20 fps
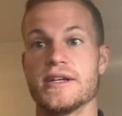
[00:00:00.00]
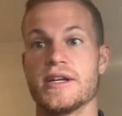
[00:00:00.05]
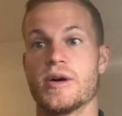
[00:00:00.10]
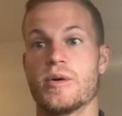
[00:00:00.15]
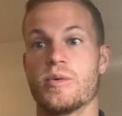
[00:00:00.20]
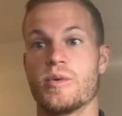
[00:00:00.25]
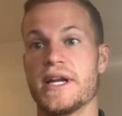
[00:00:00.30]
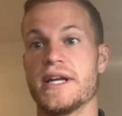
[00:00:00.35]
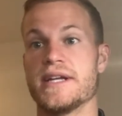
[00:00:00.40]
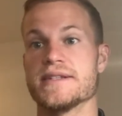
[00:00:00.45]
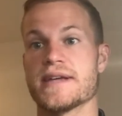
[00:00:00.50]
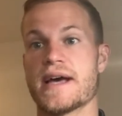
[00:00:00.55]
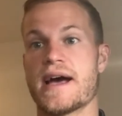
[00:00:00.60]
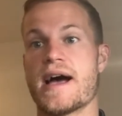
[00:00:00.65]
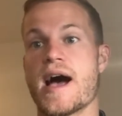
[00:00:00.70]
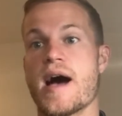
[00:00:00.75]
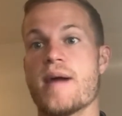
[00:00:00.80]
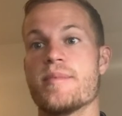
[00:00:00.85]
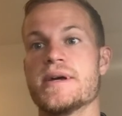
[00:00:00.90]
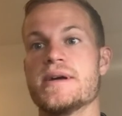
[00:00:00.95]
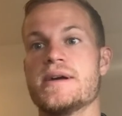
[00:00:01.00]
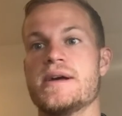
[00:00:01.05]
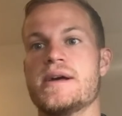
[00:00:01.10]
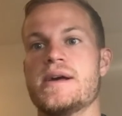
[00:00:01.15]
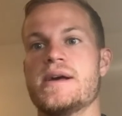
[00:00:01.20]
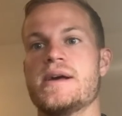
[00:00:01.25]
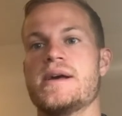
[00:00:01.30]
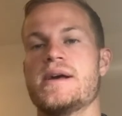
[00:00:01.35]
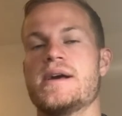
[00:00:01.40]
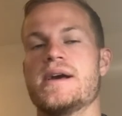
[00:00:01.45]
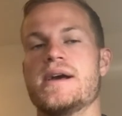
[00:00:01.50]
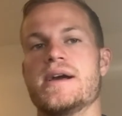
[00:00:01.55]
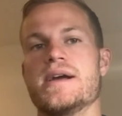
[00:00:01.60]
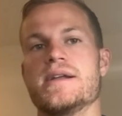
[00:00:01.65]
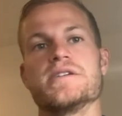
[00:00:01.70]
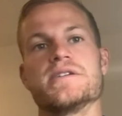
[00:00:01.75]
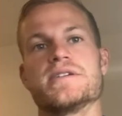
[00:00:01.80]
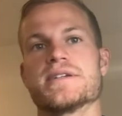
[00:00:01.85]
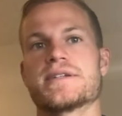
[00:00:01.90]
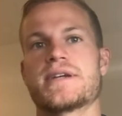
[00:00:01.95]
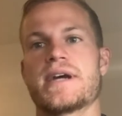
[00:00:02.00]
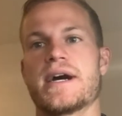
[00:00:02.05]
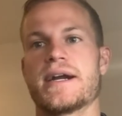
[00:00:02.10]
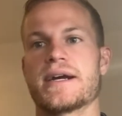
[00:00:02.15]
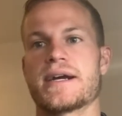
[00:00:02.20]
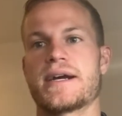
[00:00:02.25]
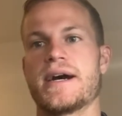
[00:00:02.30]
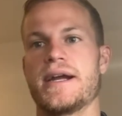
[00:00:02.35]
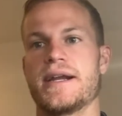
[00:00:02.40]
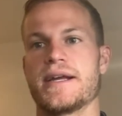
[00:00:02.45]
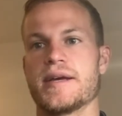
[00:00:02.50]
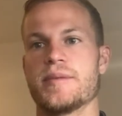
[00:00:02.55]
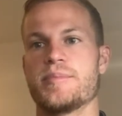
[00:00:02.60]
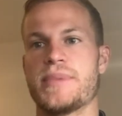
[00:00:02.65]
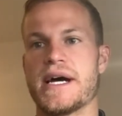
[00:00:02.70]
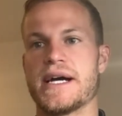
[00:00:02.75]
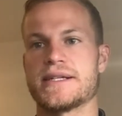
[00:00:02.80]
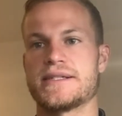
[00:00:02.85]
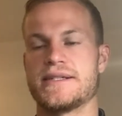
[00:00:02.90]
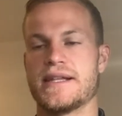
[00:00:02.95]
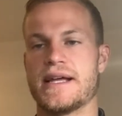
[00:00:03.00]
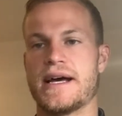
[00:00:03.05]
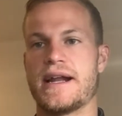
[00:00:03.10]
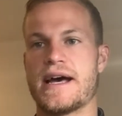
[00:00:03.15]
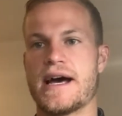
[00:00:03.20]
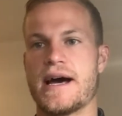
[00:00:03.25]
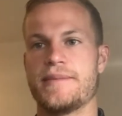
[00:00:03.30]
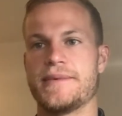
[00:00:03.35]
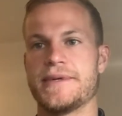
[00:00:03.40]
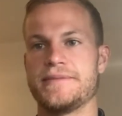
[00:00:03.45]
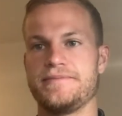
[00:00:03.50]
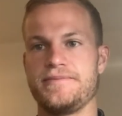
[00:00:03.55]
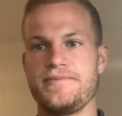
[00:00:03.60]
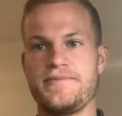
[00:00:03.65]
Winning's a habit, and you just got to kind of get back to that habit.